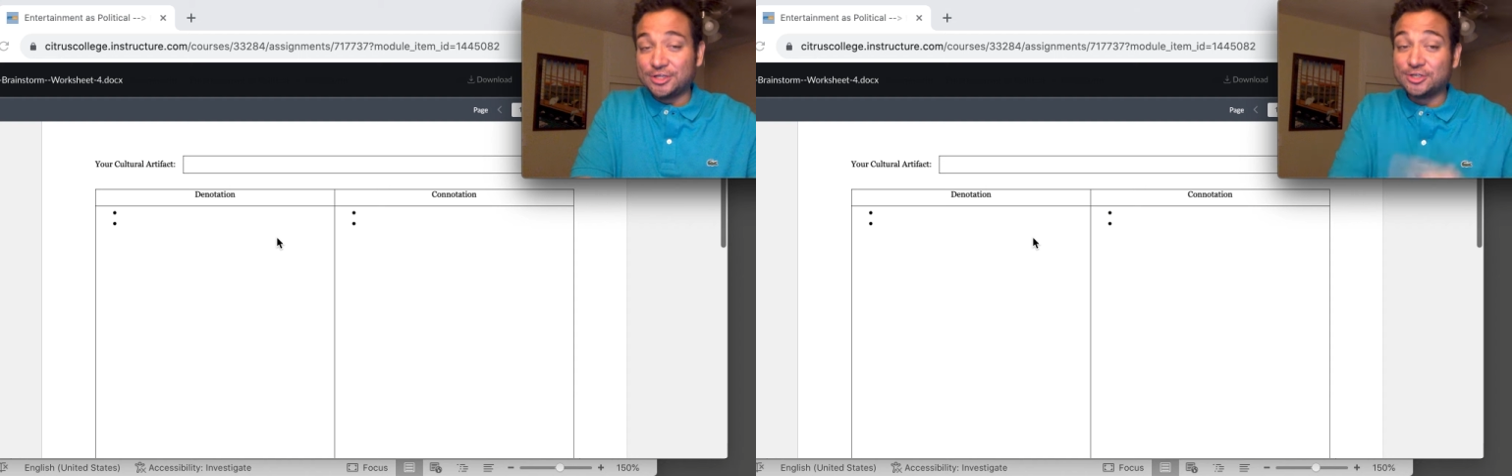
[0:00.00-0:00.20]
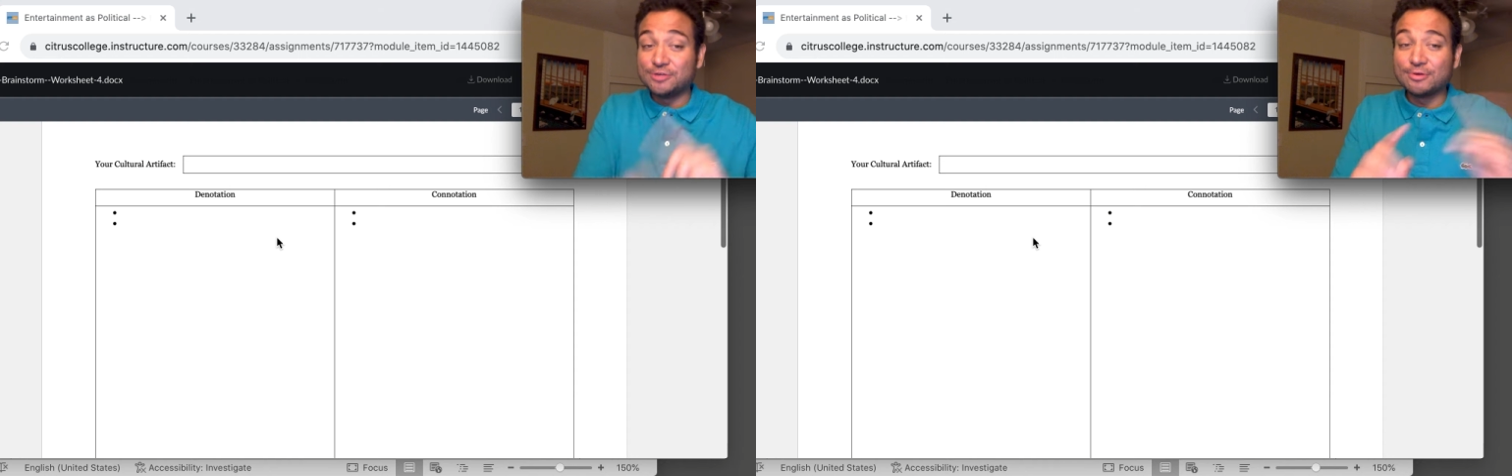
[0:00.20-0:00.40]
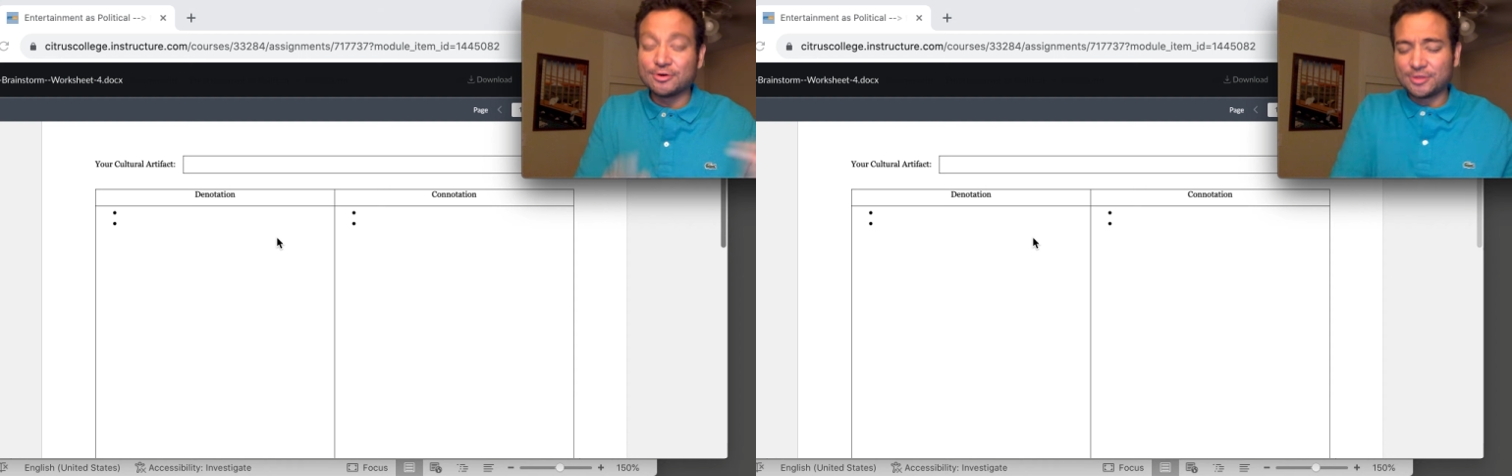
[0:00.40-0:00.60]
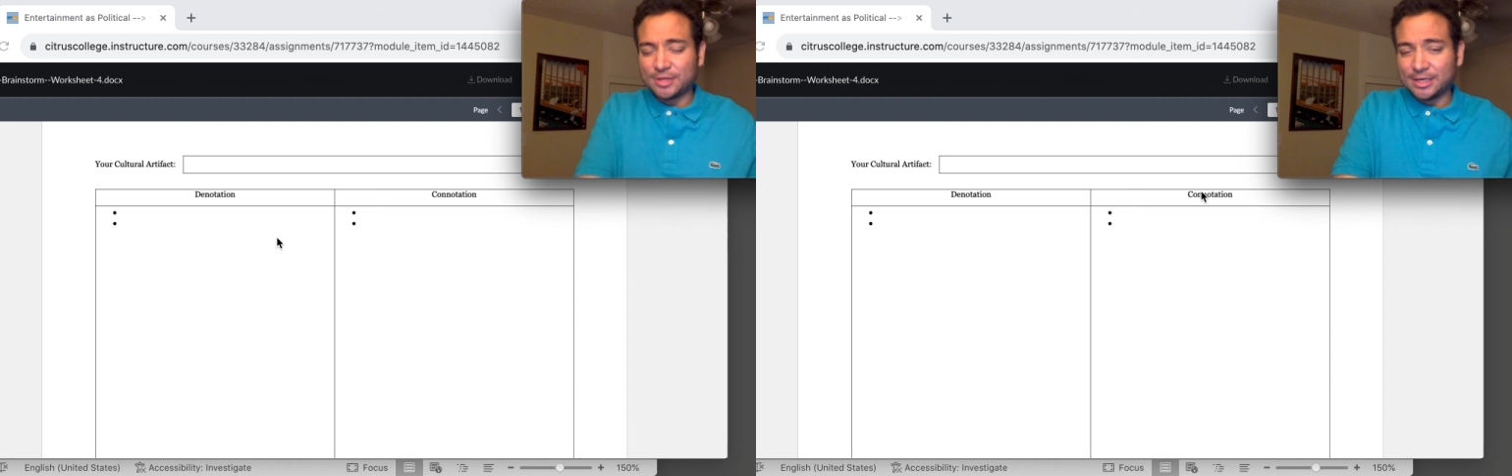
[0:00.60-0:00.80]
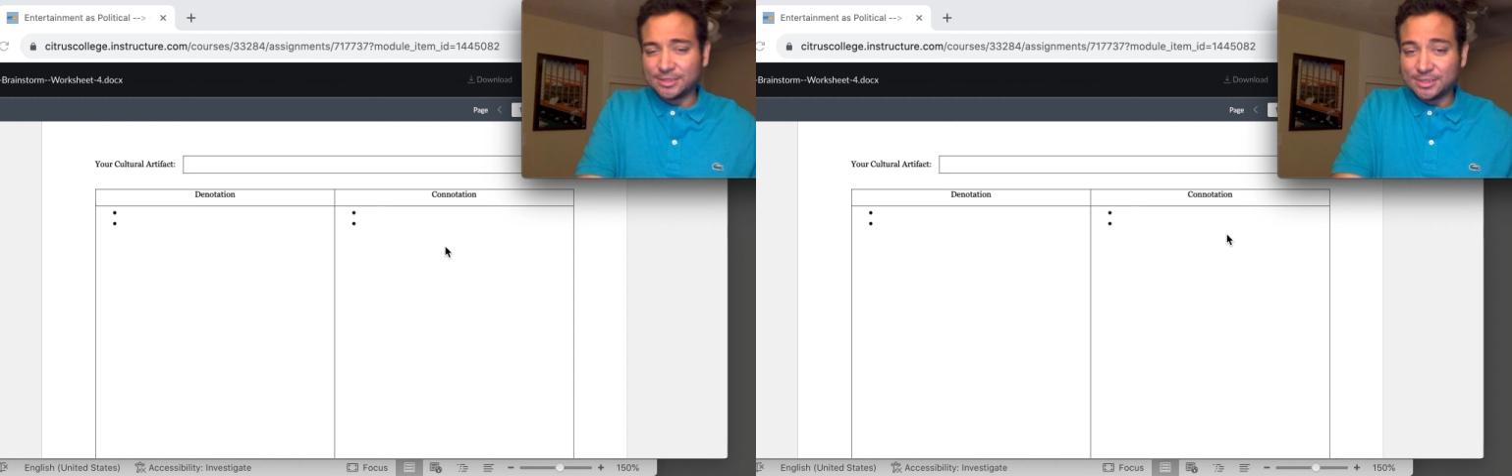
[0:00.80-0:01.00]
do both
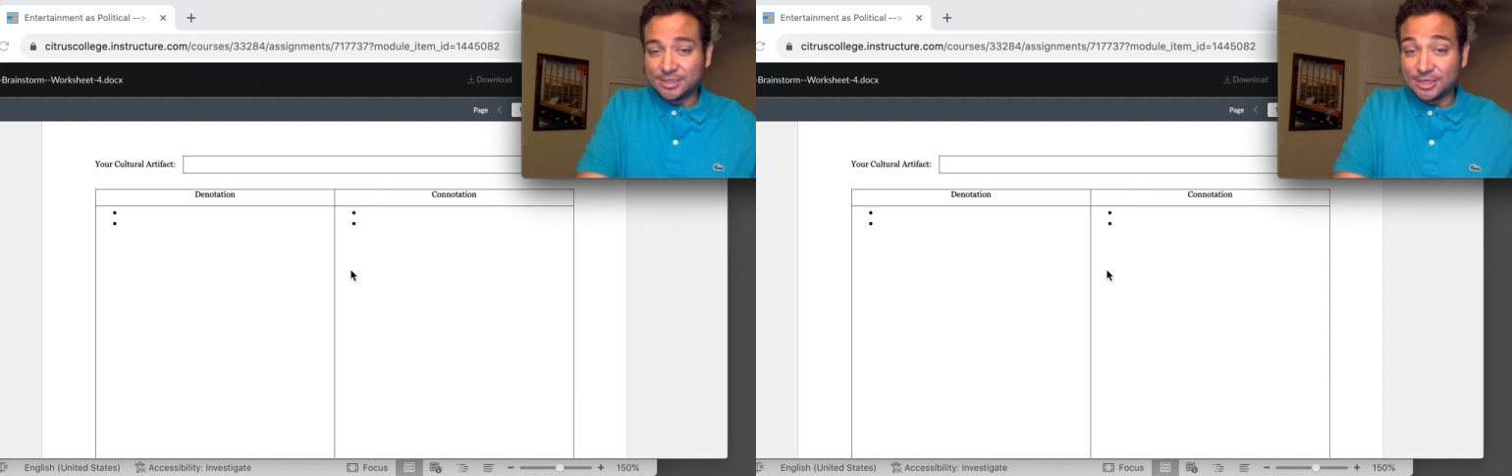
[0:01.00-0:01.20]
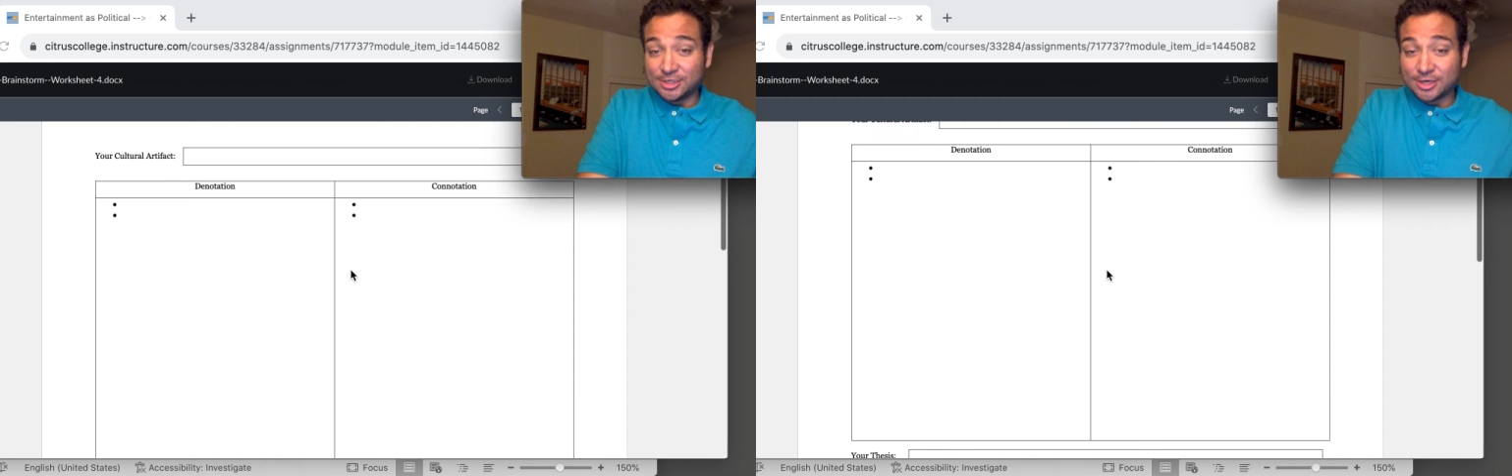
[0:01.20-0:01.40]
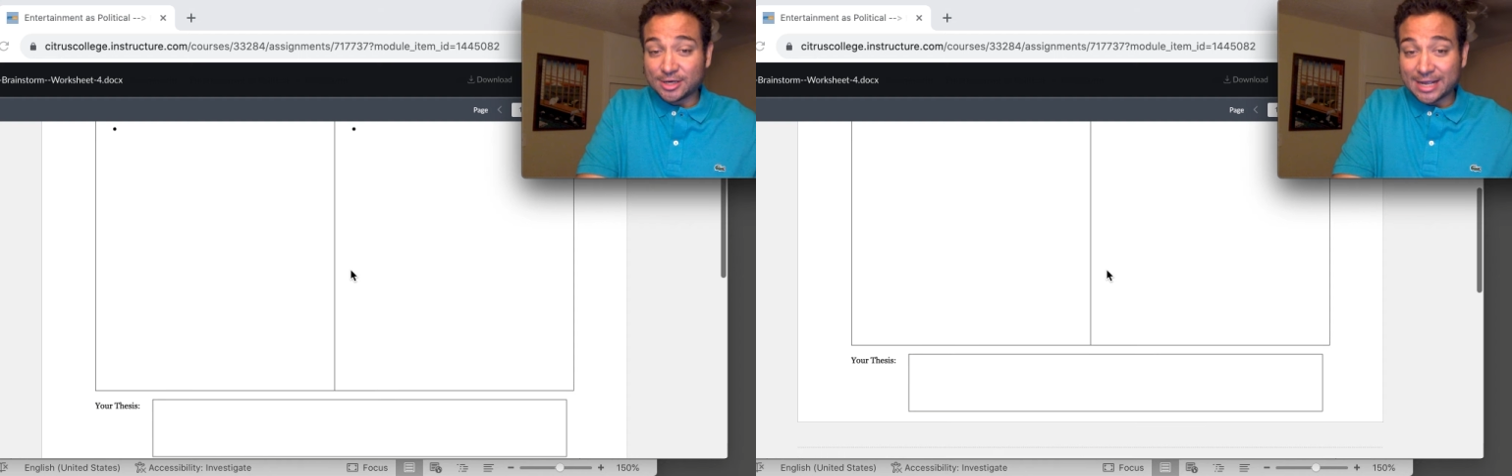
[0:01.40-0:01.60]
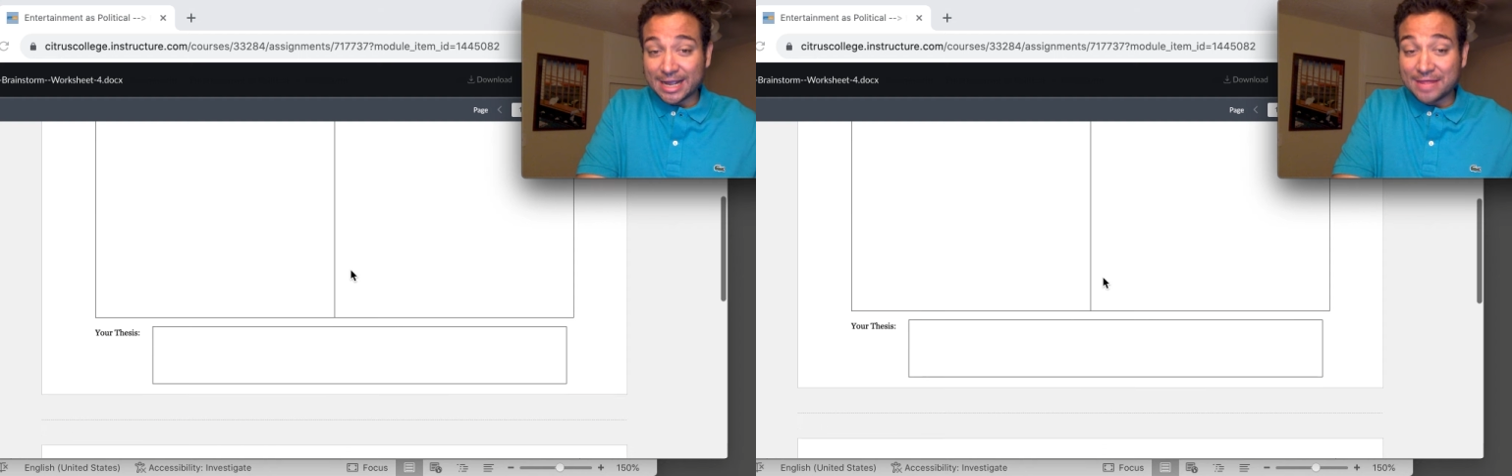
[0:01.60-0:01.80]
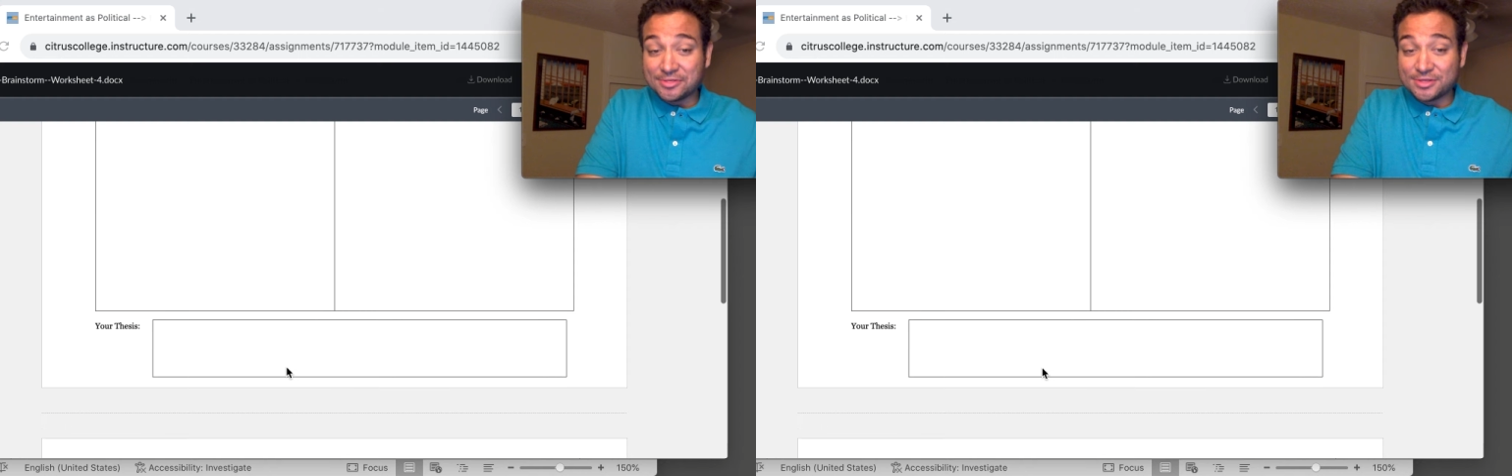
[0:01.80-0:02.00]
things, the T-chart
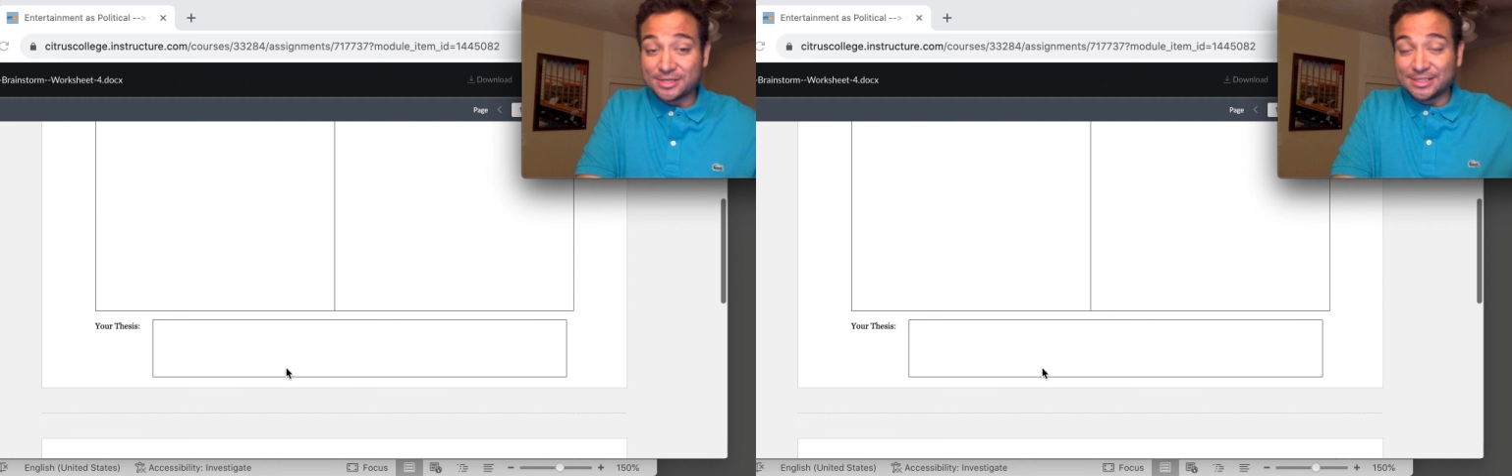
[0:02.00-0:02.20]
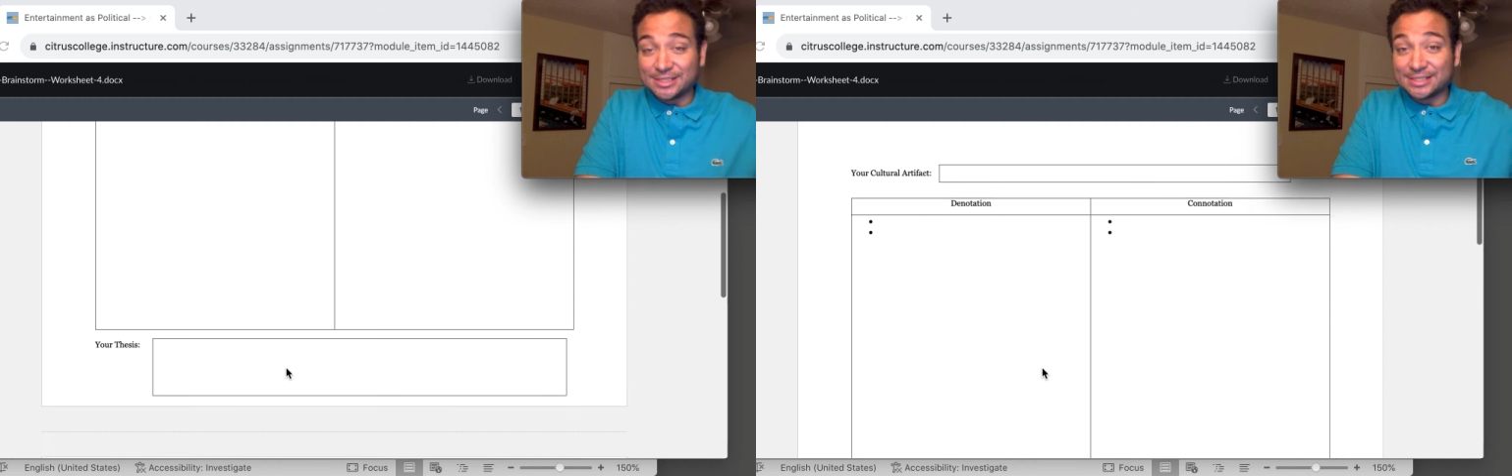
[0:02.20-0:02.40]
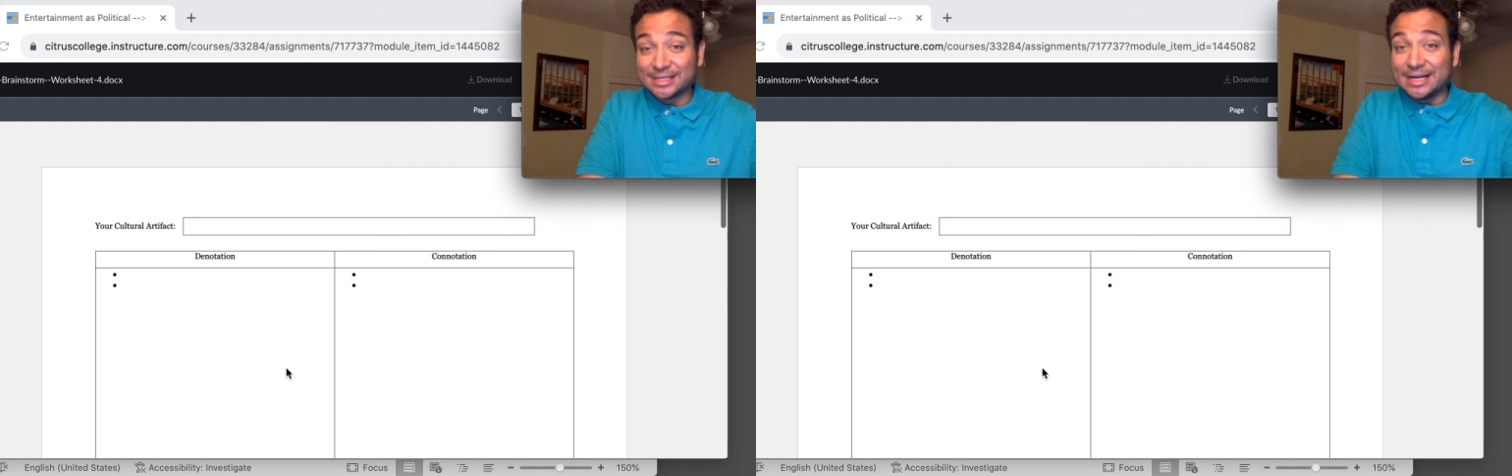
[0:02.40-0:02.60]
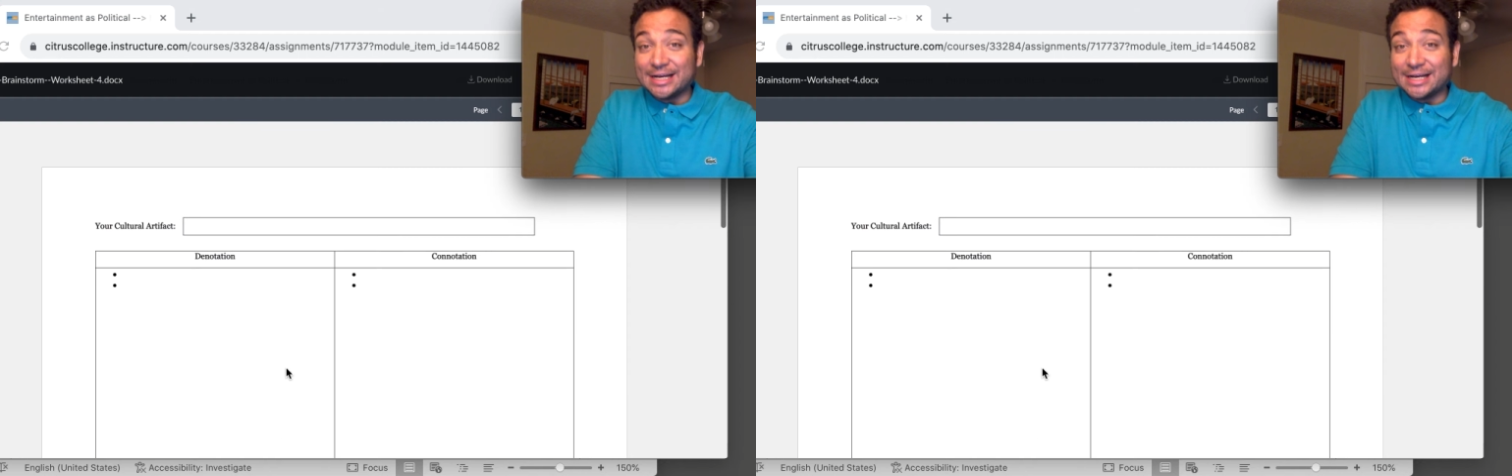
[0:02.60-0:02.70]
and the thesis,